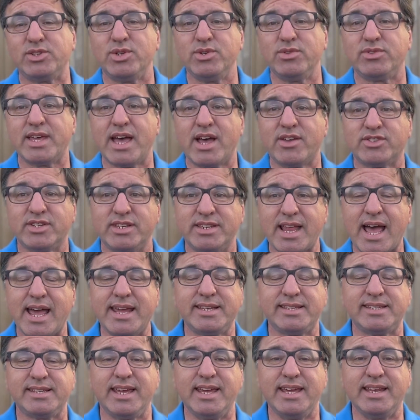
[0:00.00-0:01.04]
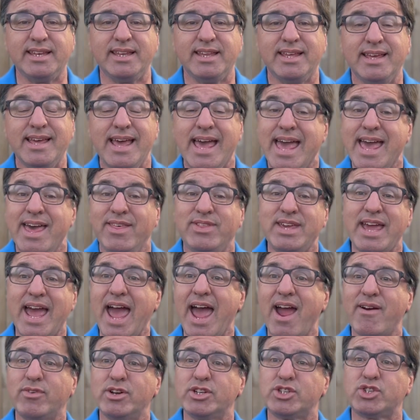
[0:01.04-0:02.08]
to 2019. The
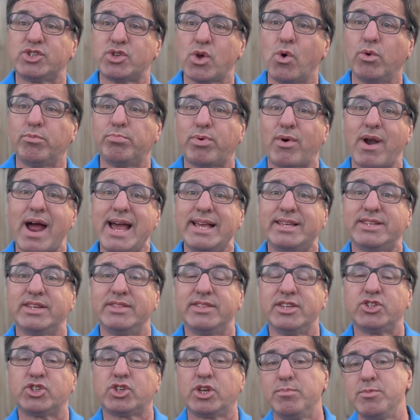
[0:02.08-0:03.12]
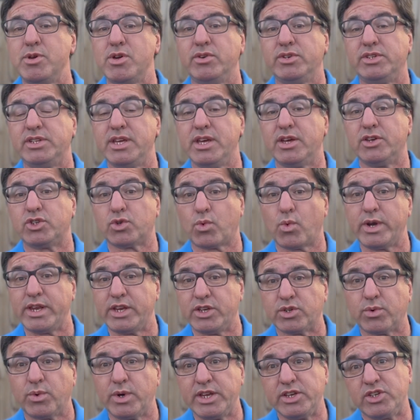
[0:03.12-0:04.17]
average sold price in this community in
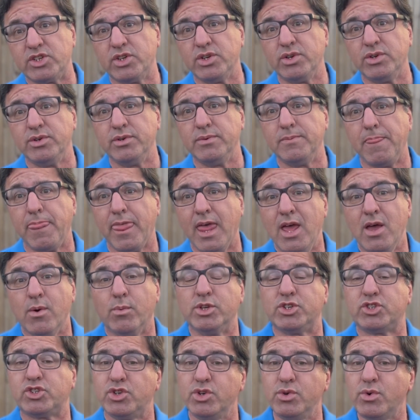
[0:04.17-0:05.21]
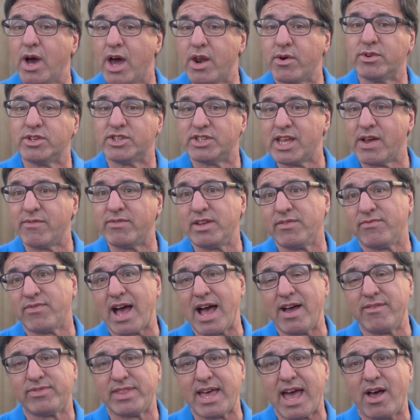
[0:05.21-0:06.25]
2022 was
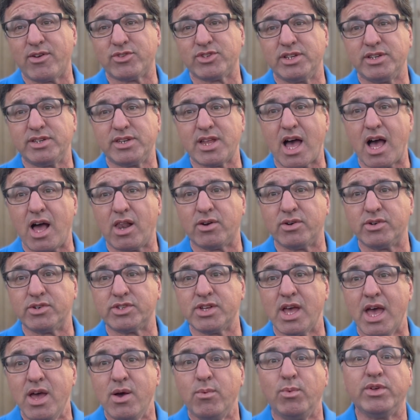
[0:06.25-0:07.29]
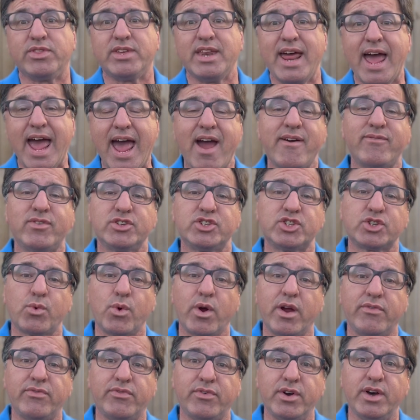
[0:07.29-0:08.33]
$275,000 with an average
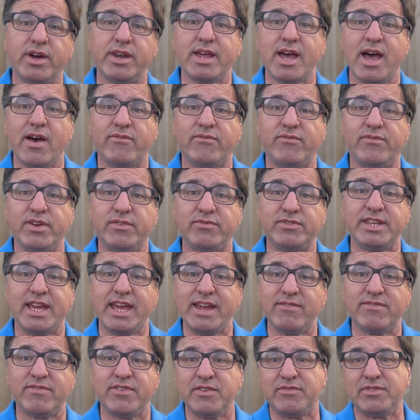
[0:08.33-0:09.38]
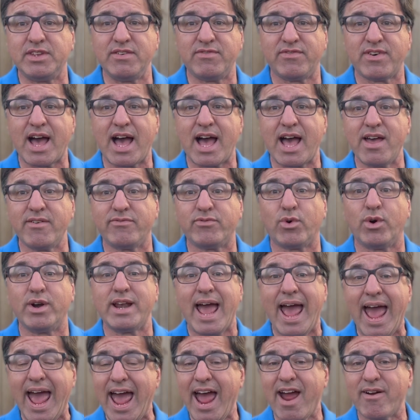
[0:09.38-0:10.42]
square foot of $1,555 for
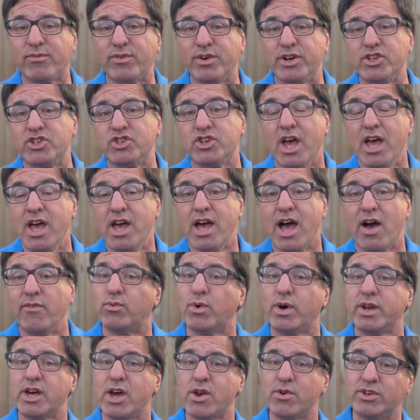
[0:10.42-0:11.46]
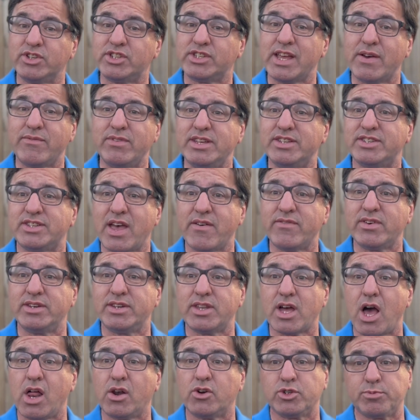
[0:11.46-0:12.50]
an average of
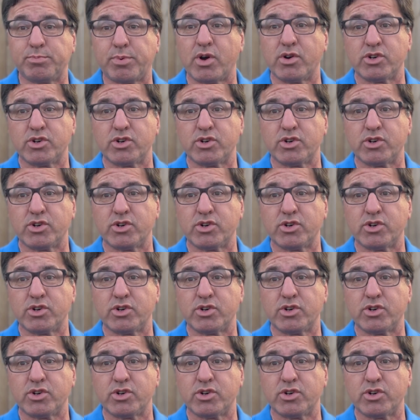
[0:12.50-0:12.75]
$177